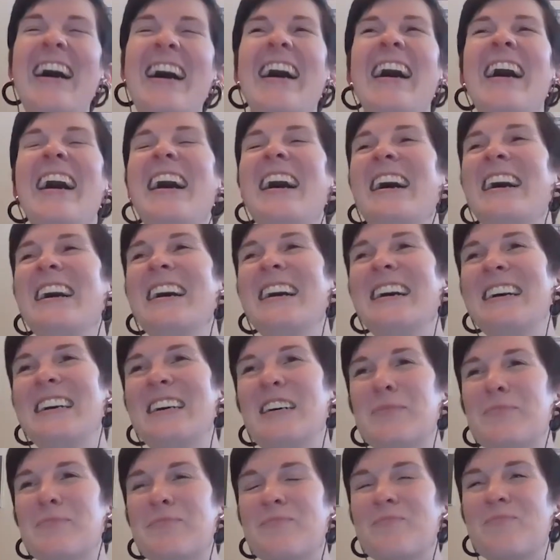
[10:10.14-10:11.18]

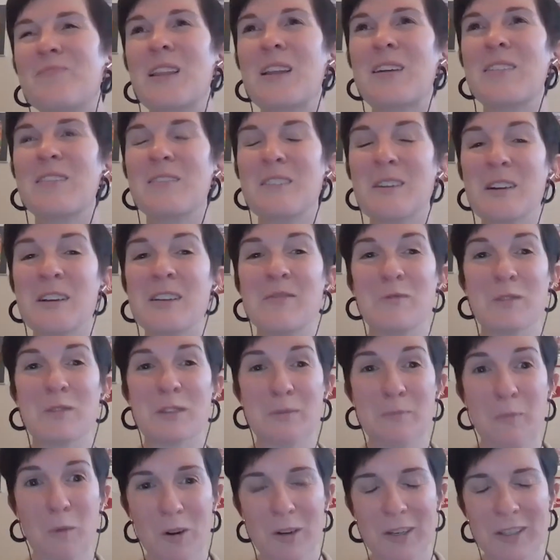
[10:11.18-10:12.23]
Um, it was
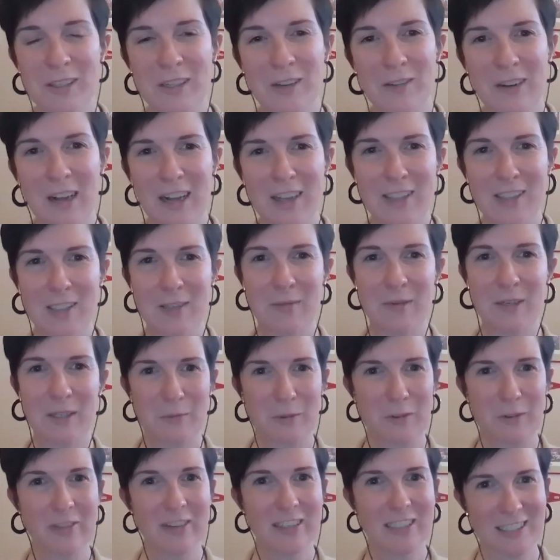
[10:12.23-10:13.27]
more so not so much
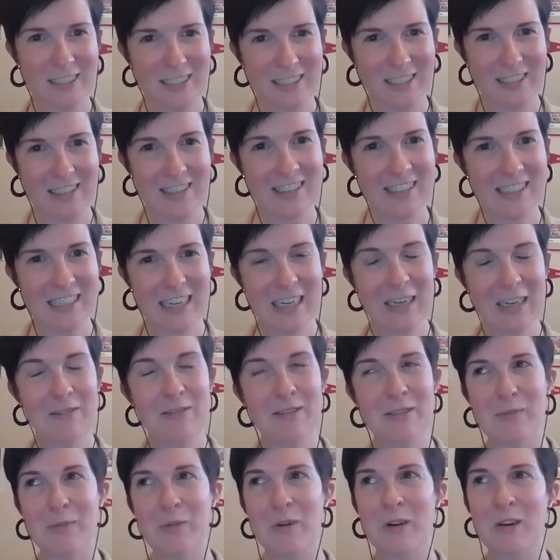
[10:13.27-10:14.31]
moving to Tennessee. It
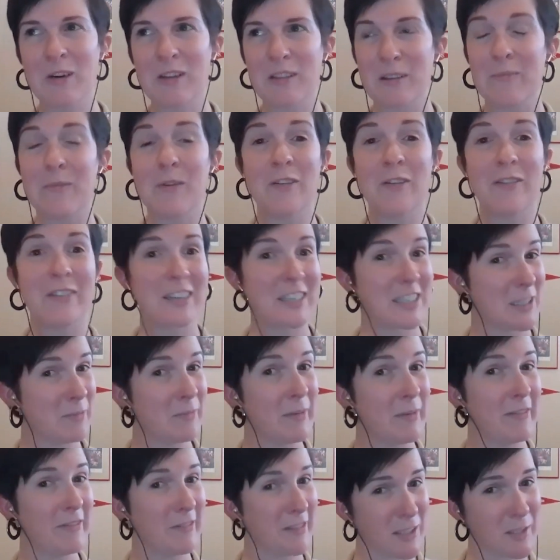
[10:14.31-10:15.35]
was more the moving to
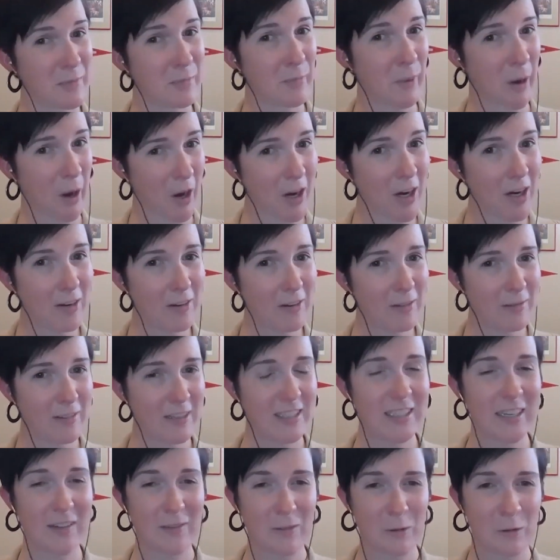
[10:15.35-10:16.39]
Memphis part
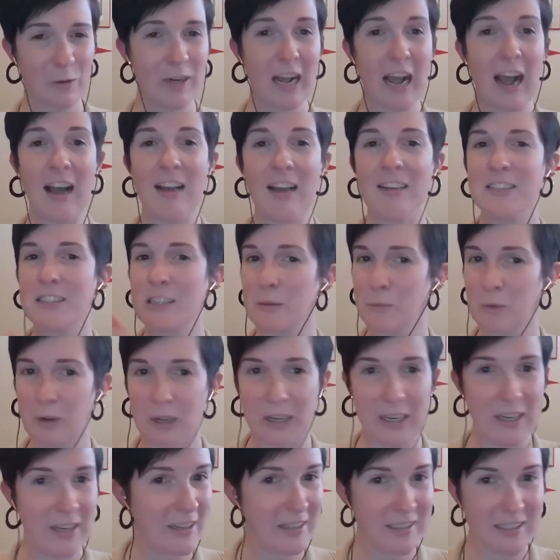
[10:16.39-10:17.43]
because everyone has their
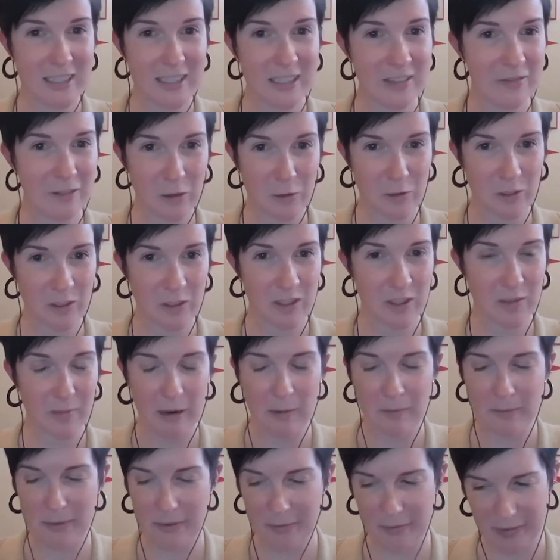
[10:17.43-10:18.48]
preconceived notions
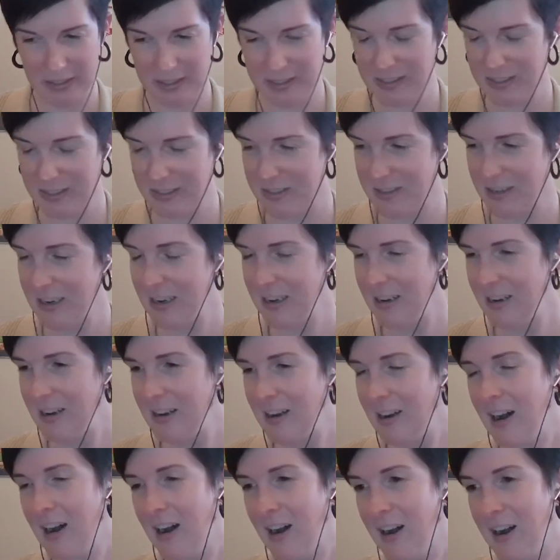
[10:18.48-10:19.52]
about Memphis,
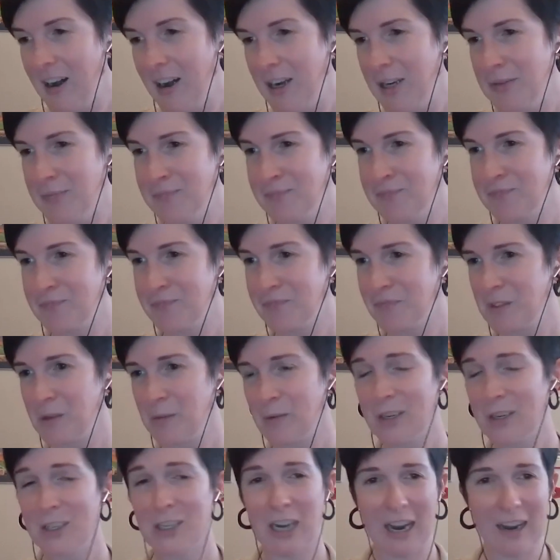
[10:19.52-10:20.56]

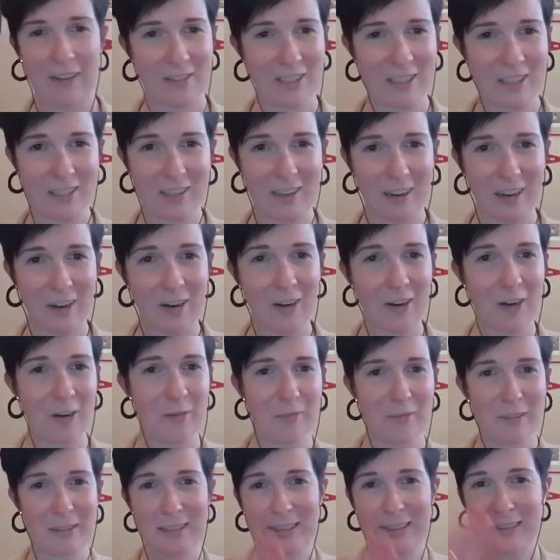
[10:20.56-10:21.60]
which I have to say are
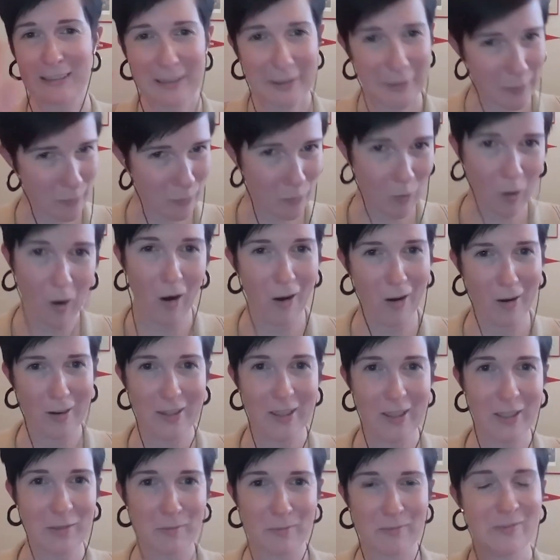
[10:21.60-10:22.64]
completely wrong.
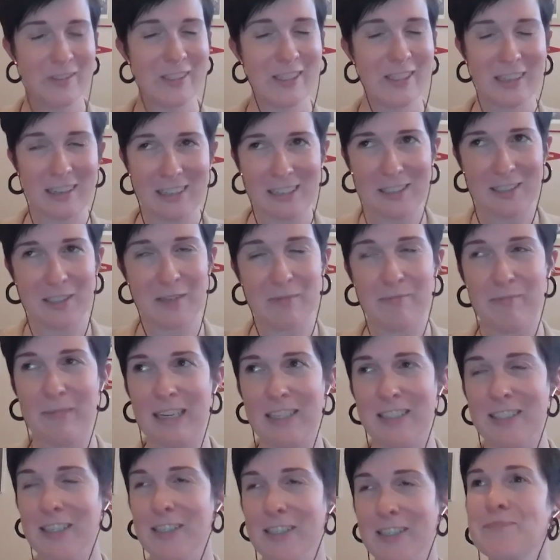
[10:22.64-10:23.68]
This city is
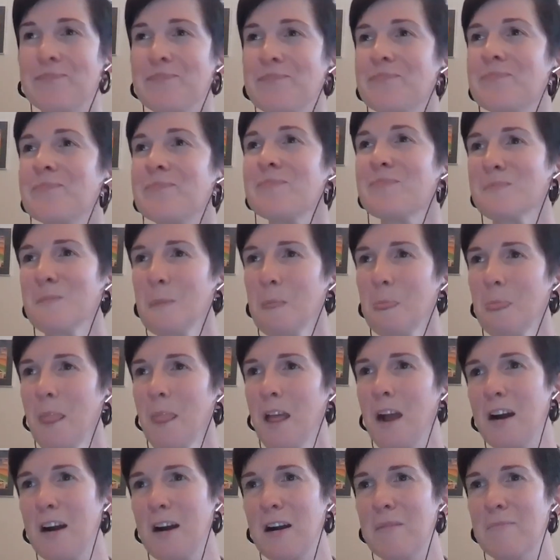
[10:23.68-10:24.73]
amazing.
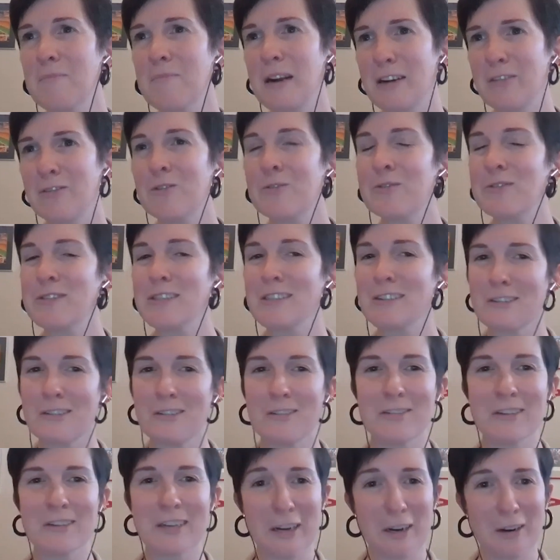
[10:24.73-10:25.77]
But everyone was a
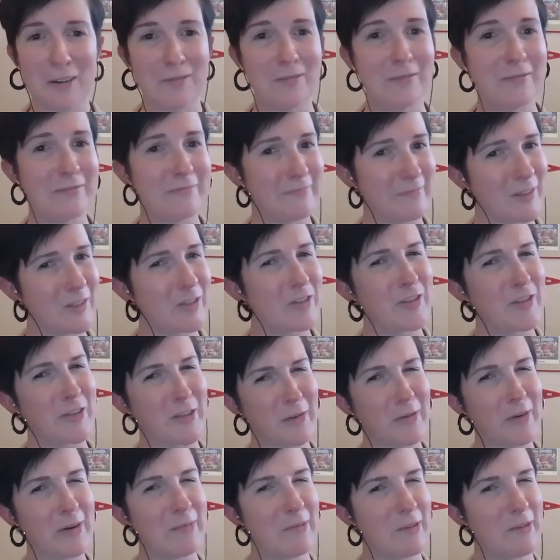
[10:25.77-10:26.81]
little, you sure
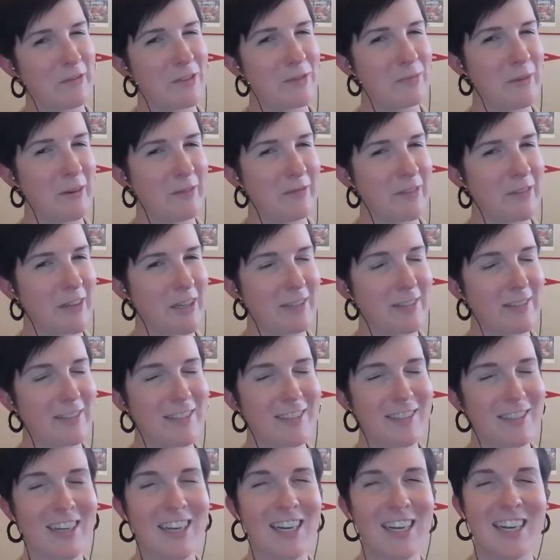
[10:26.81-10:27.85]
you want to move to
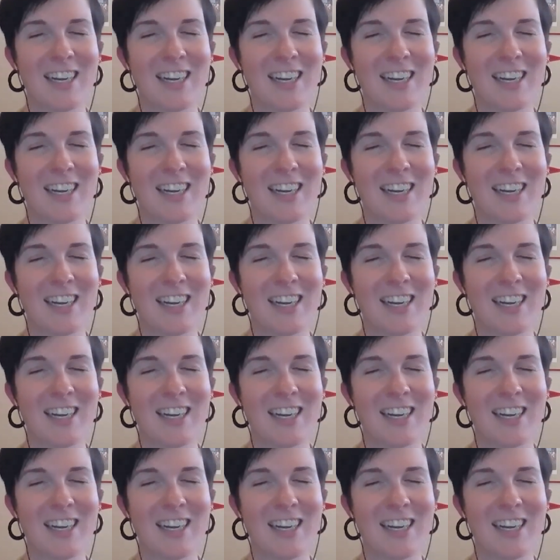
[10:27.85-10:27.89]
Memphis?